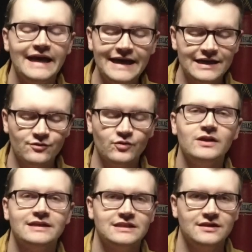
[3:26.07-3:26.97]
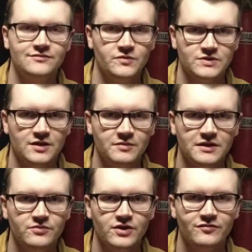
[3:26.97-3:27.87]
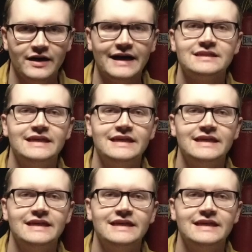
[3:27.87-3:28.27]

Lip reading: he didn't realize it even was going to be the book of Acts.